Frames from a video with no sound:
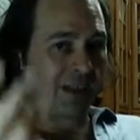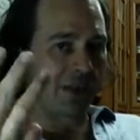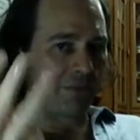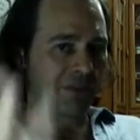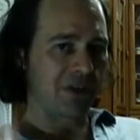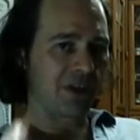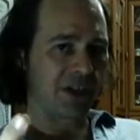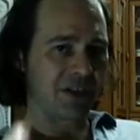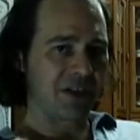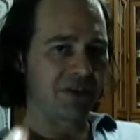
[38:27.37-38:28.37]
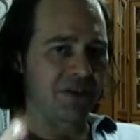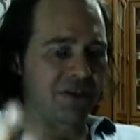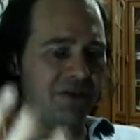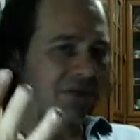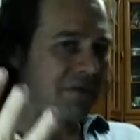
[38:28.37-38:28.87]
And present continuous
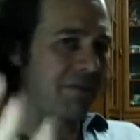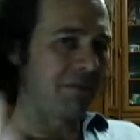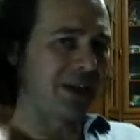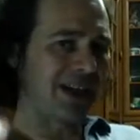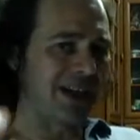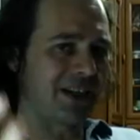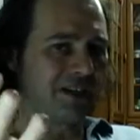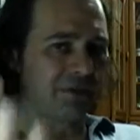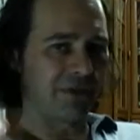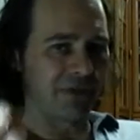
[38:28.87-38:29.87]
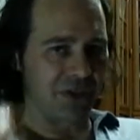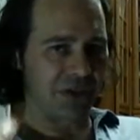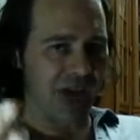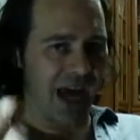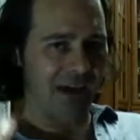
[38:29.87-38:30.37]
for planned
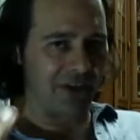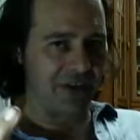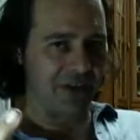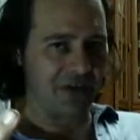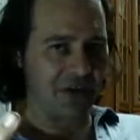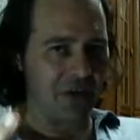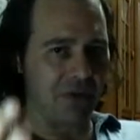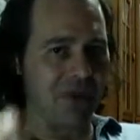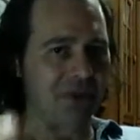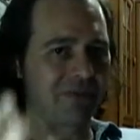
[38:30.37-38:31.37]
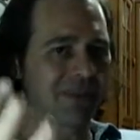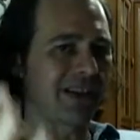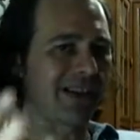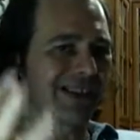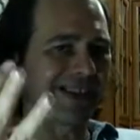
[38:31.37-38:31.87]
future action, or something
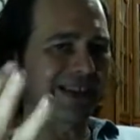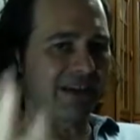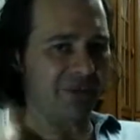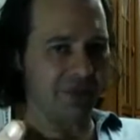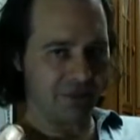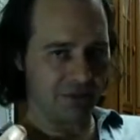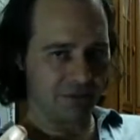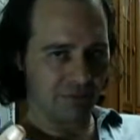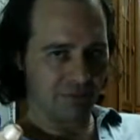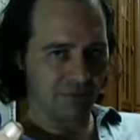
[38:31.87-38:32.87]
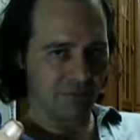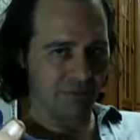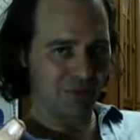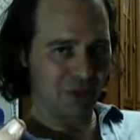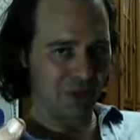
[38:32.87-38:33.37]
that is inevitable.
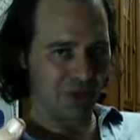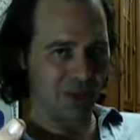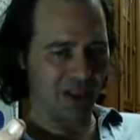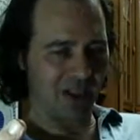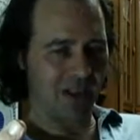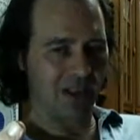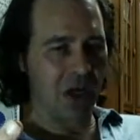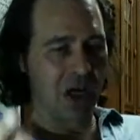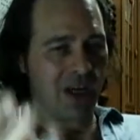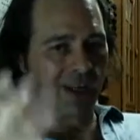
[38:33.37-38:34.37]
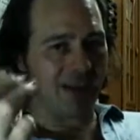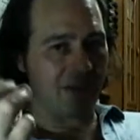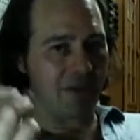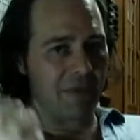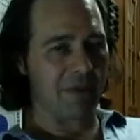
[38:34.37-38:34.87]
Okay? Now
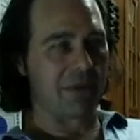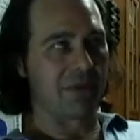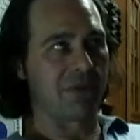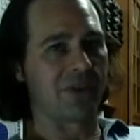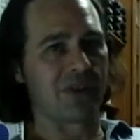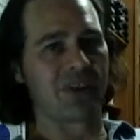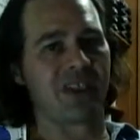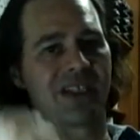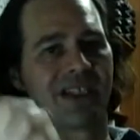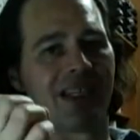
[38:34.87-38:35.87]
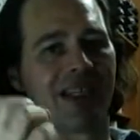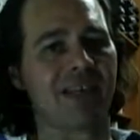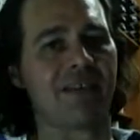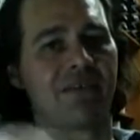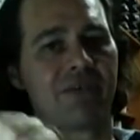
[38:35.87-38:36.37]
remember, once again,
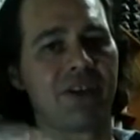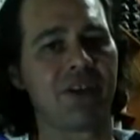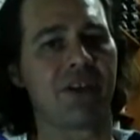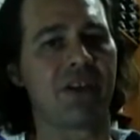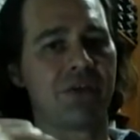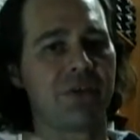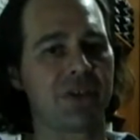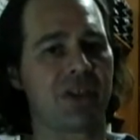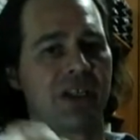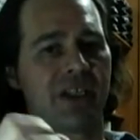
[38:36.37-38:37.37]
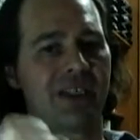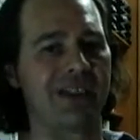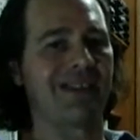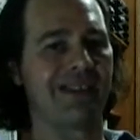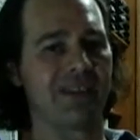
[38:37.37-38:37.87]
everything you say in
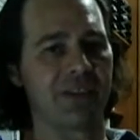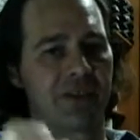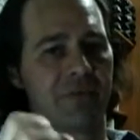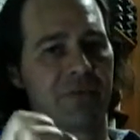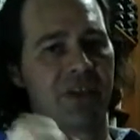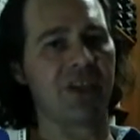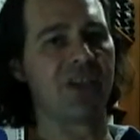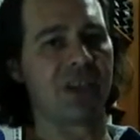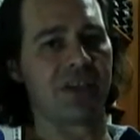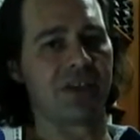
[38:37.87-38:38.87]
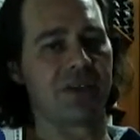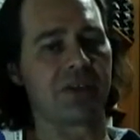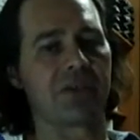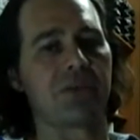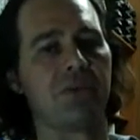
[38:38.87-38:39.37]
English begins
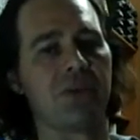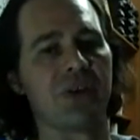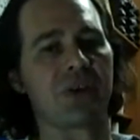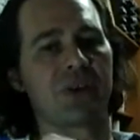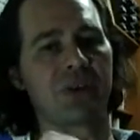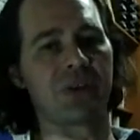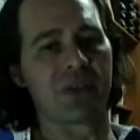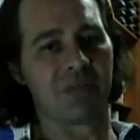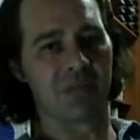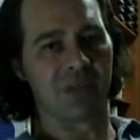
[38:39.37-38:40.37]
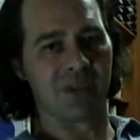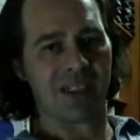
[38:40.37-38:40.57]
with the simple.